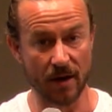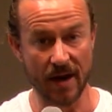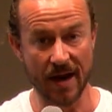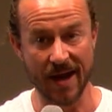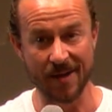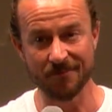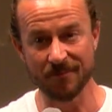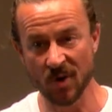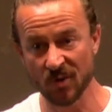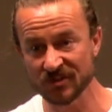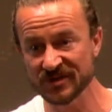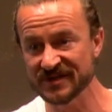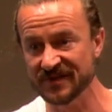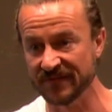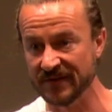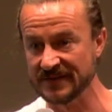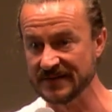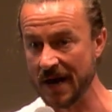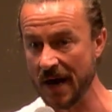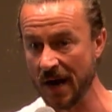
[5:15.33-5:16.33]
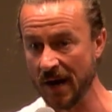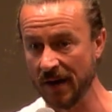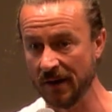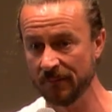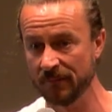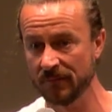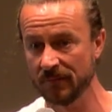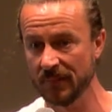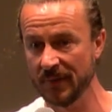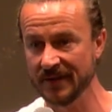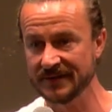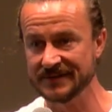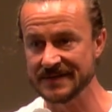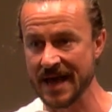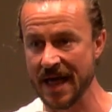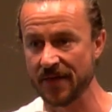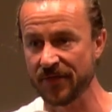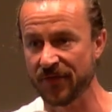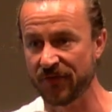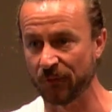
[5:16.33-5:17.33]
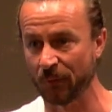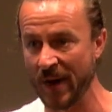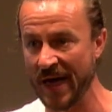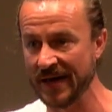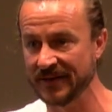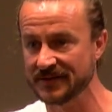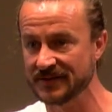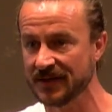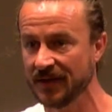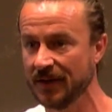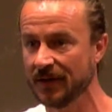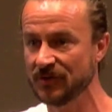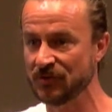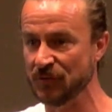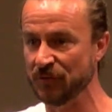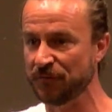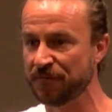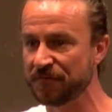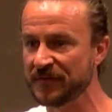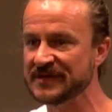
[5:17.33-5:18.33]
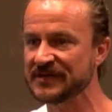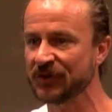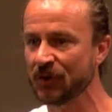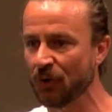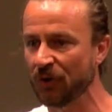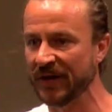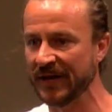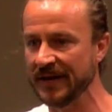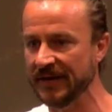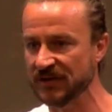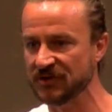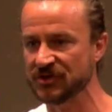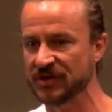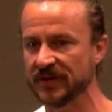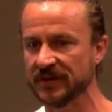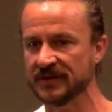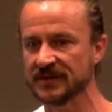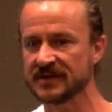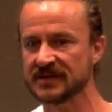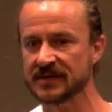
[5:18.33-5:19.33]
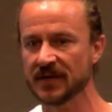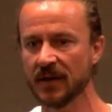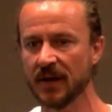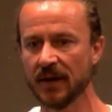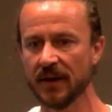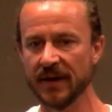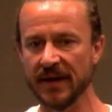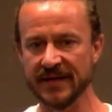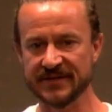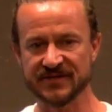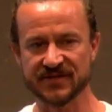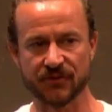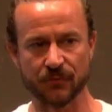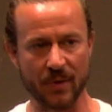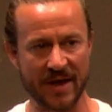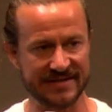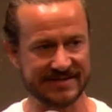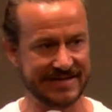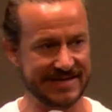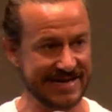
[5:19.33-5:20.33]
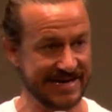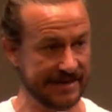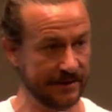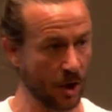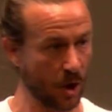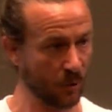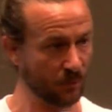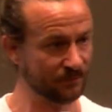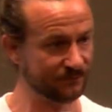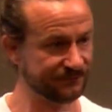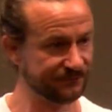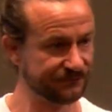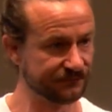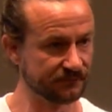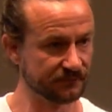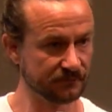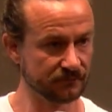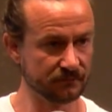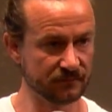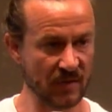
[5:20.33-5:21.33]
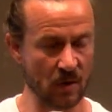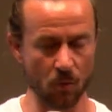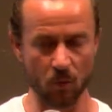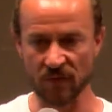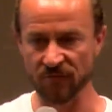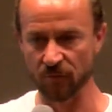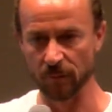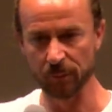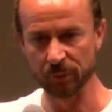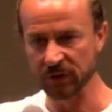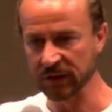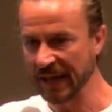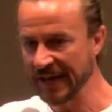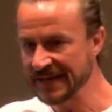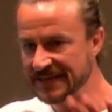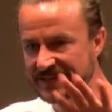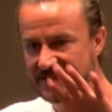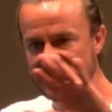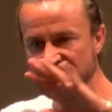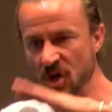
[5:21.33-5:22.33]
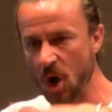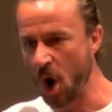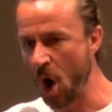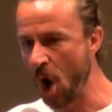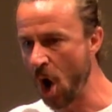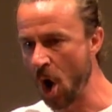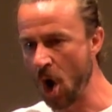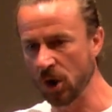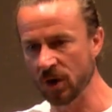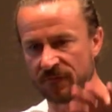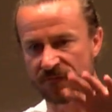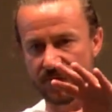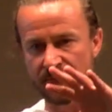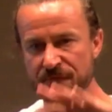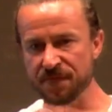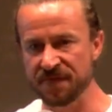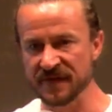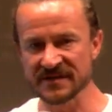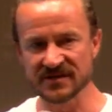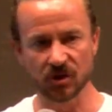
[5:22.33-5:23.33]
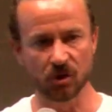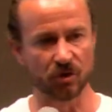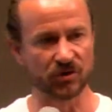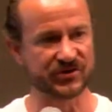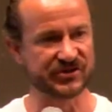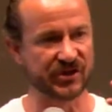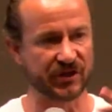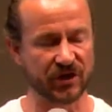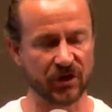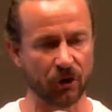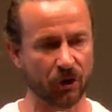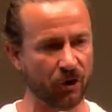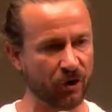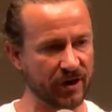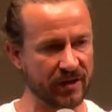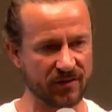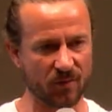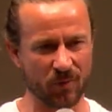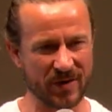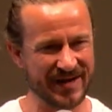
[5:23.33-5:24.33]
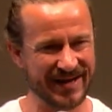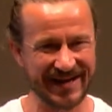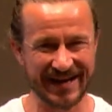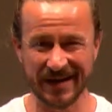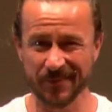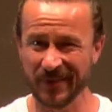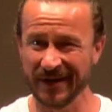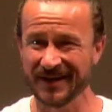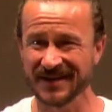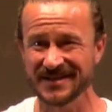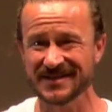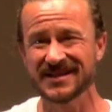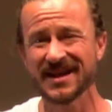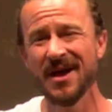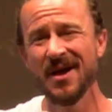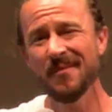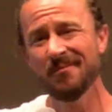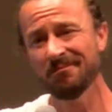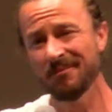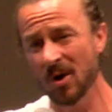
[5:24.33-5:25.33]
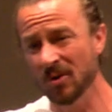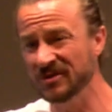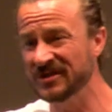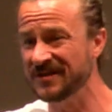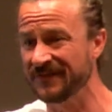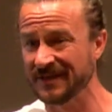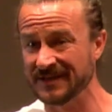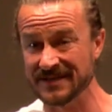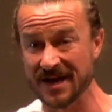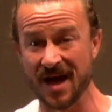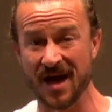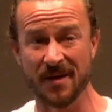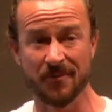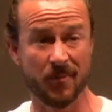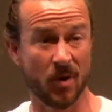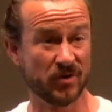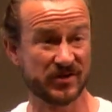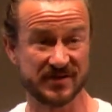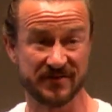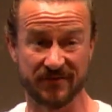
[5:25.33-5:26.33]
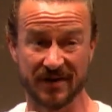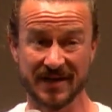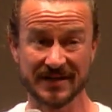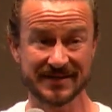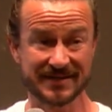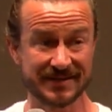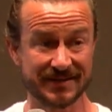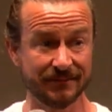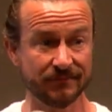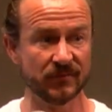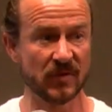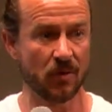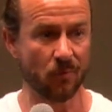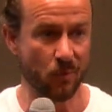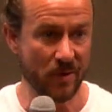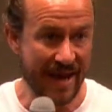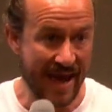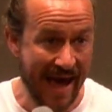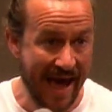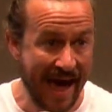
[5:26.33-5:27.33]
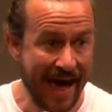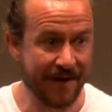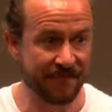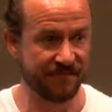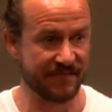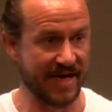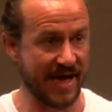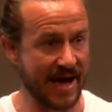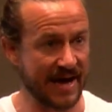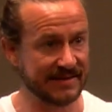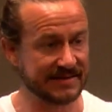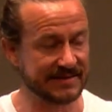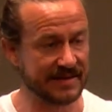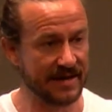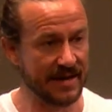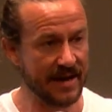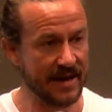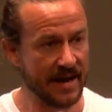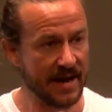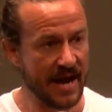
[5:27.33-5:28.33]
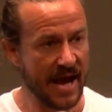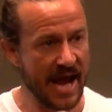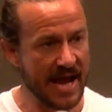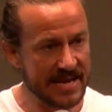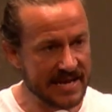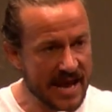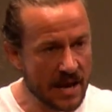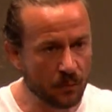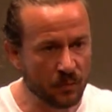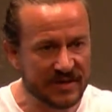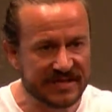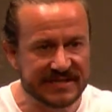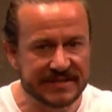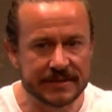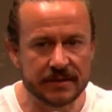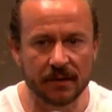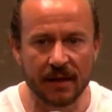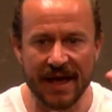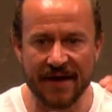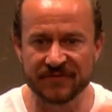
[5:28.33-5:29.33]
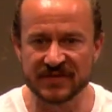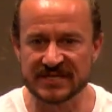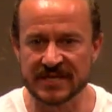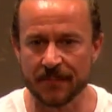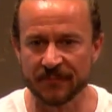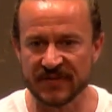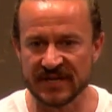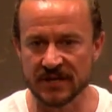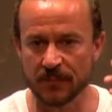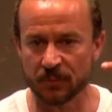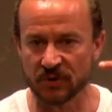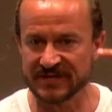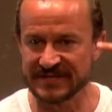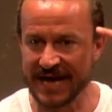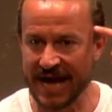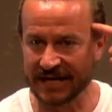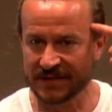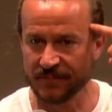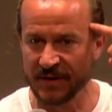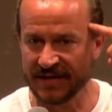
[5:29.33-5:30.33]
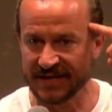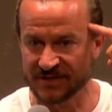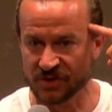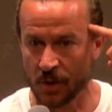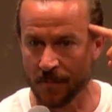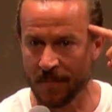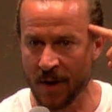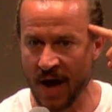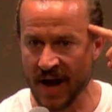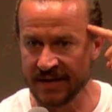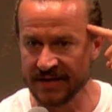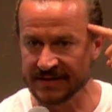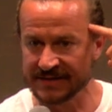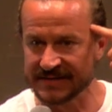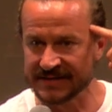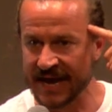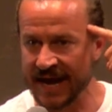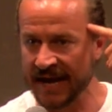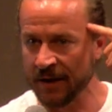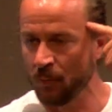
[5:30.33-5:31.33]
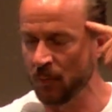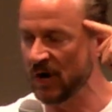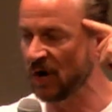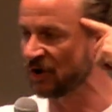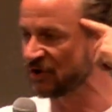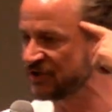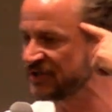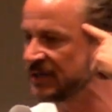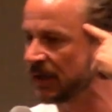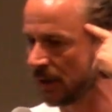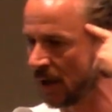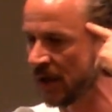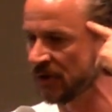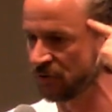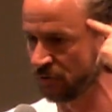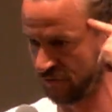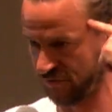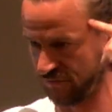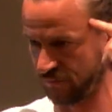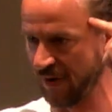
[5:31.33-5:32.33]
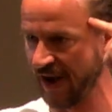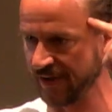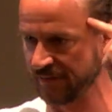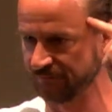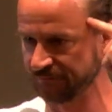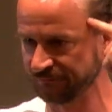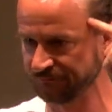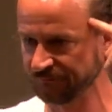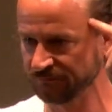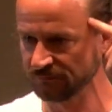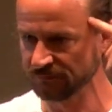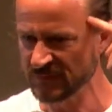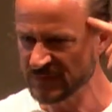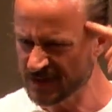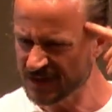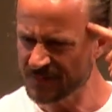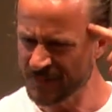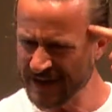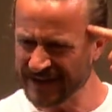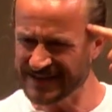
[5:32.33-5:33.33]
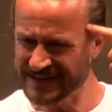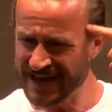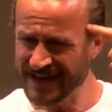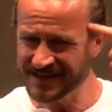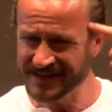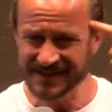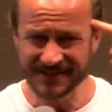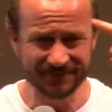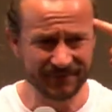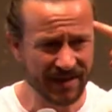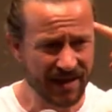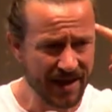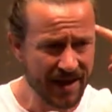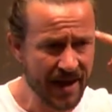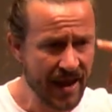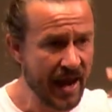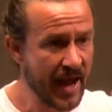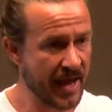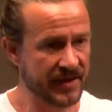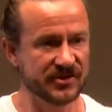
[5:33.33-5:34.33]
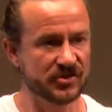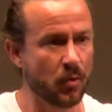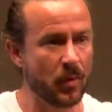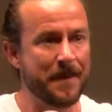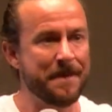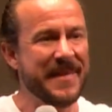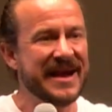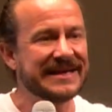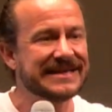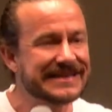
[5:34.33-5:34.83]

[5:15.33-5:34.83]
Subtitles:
And most of the time, it's not threat to physical conditions, it's threat to ego. We've replaced all of the physical security that we need because most of the time, most of us, we have that, and yet we still have something to protect because our mind is saying we are still under threat. Does this make sense? And so it makes